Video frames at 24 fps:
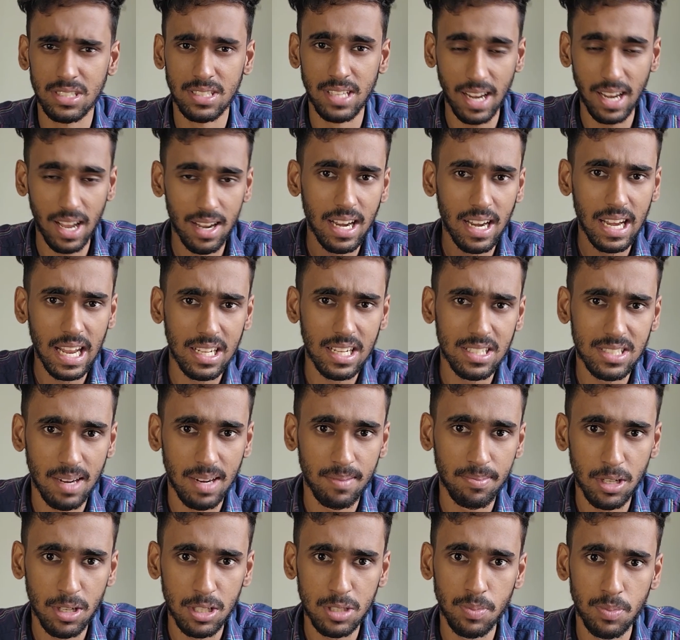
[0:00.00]
There are deleted
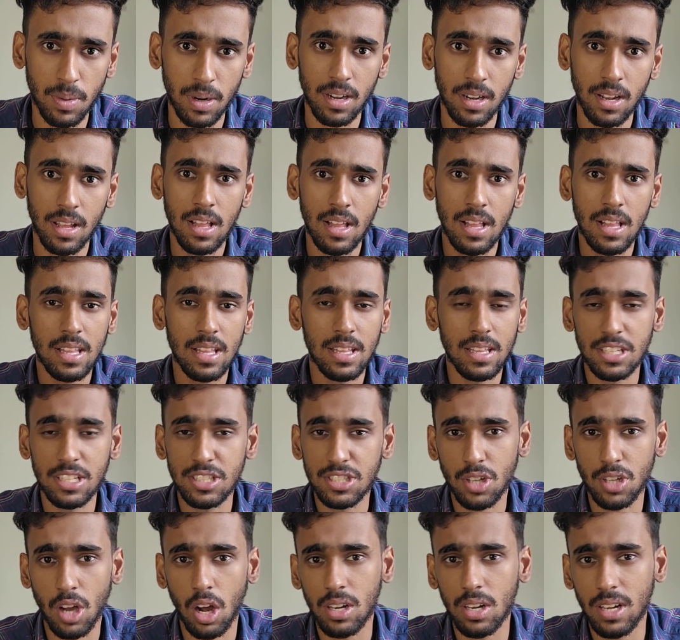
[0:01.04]
chapters, but
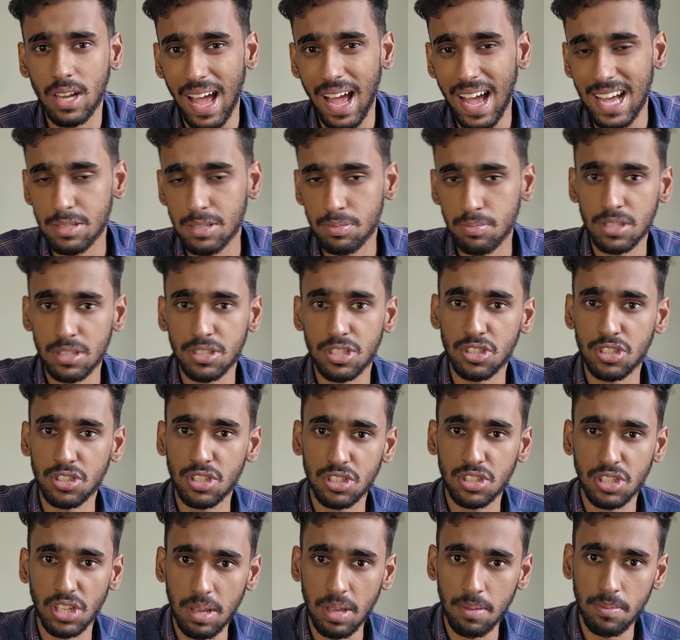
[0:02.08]
it's not as much as the
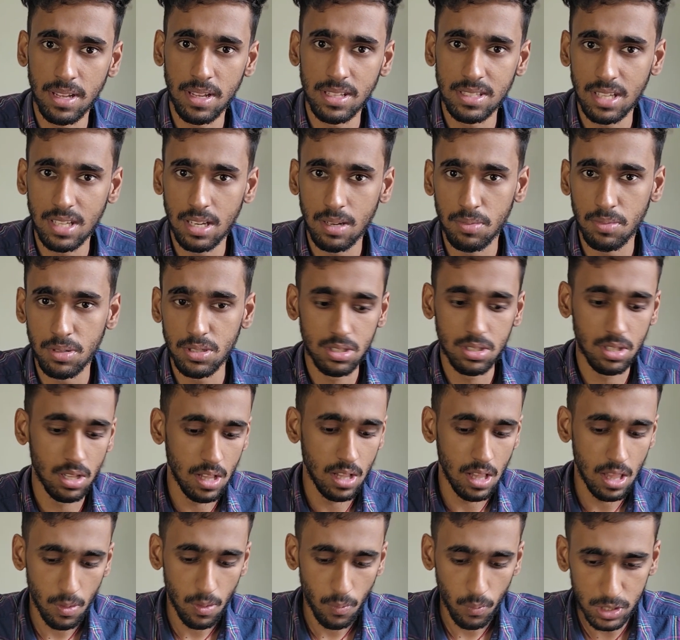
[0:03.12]
GE main syllabus,
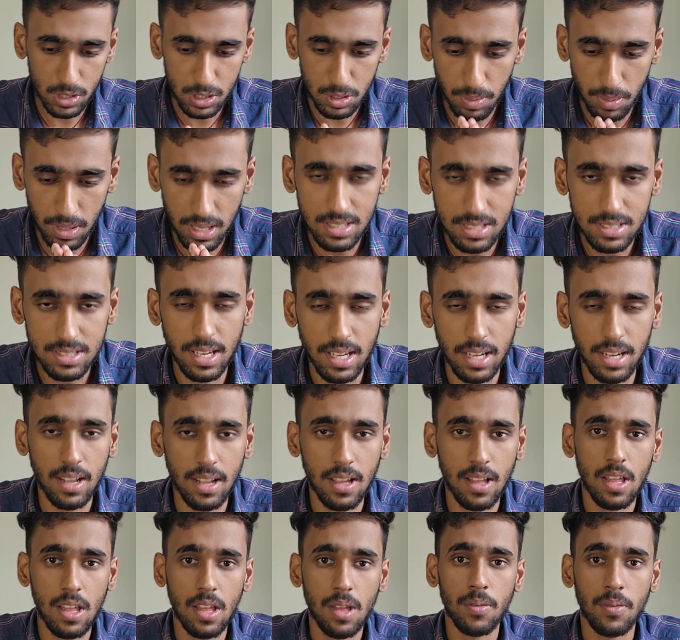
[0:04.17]
which means that
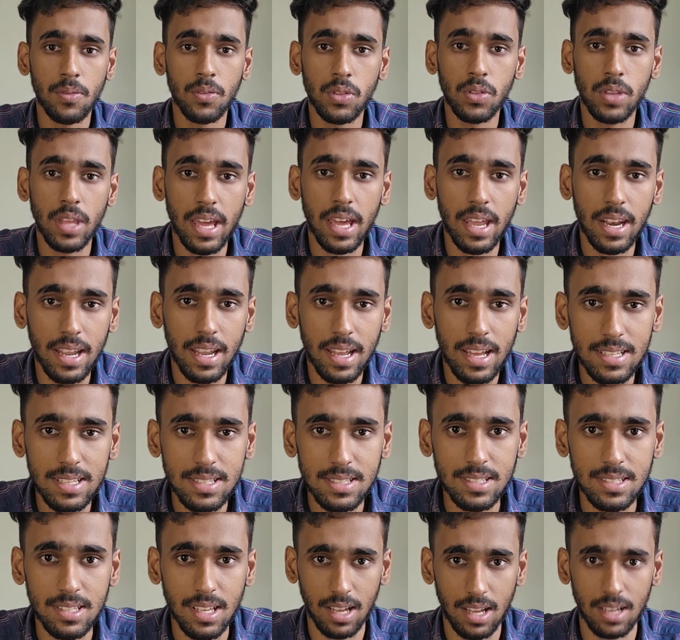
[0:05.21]
there
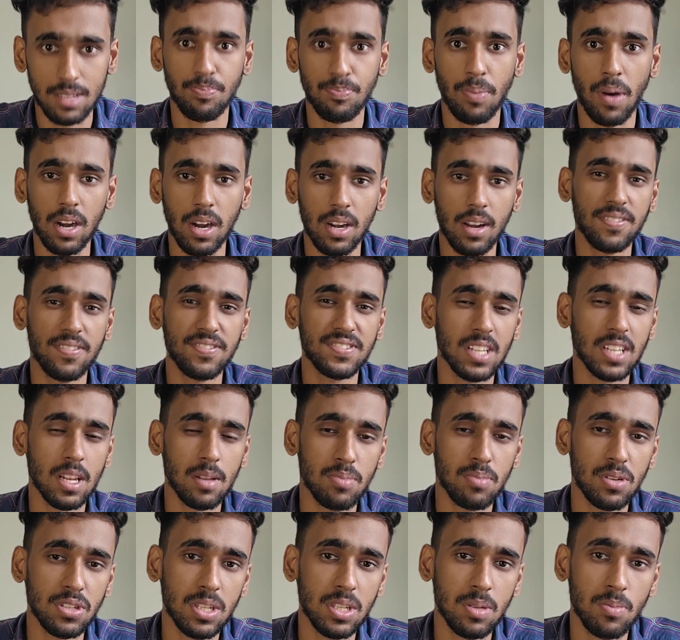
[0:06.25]
is a part of
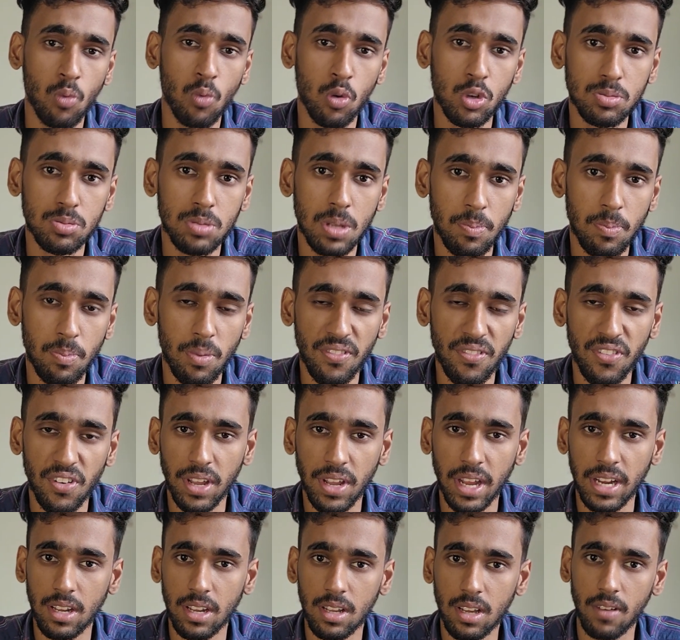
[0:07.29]
syllabus that most people
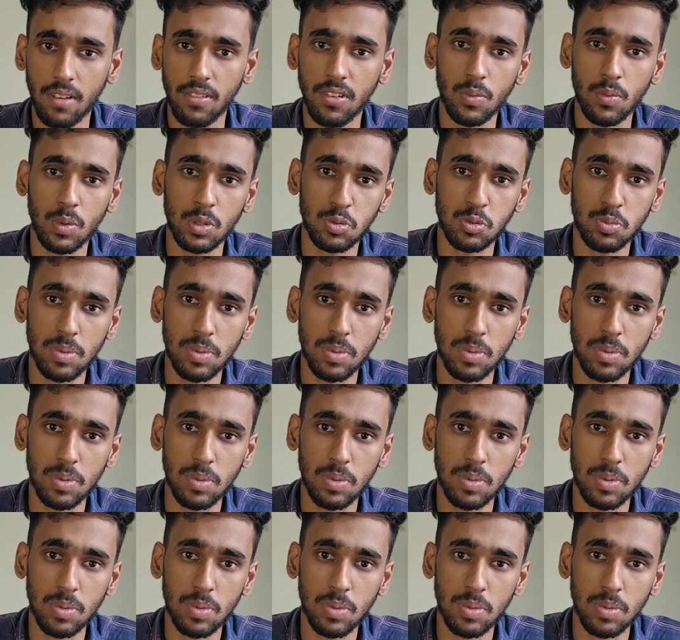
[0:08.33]
forget to cover, which